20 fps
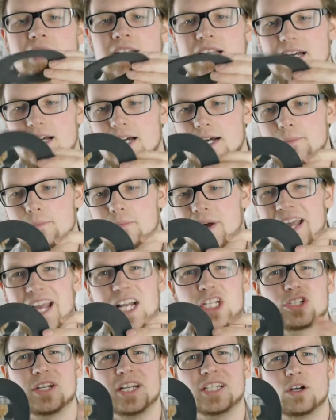I
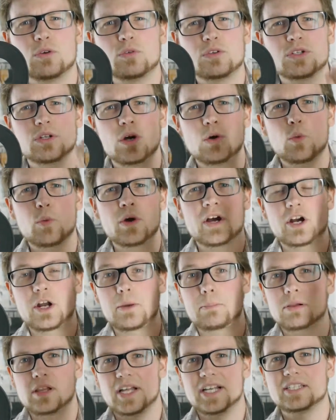actually don't know where I
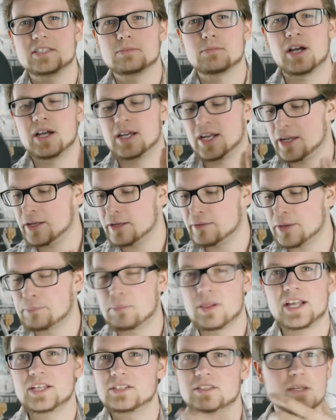placed mine. I
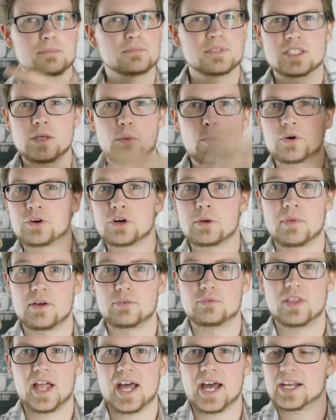placed them somewhere in my
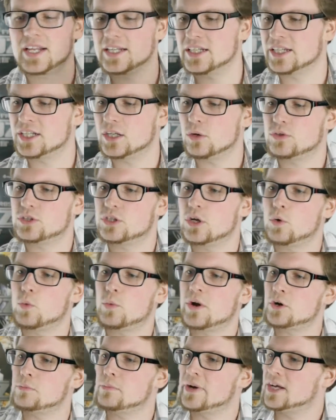flat and I don't know
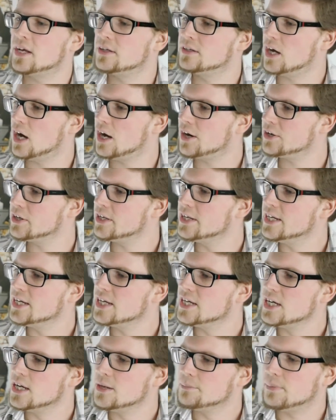where mine are,
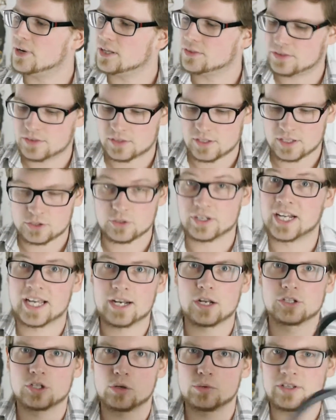but so I
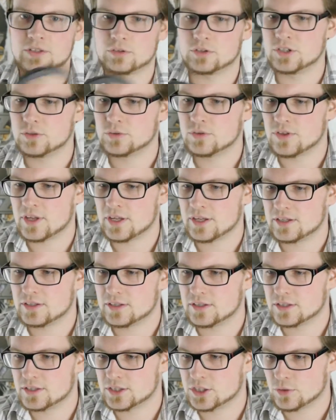cannot show
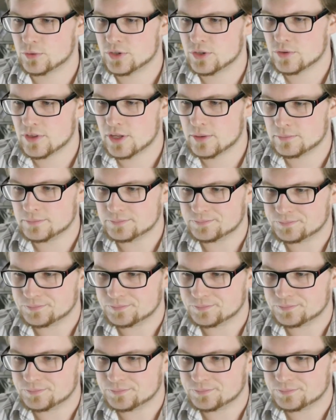you them.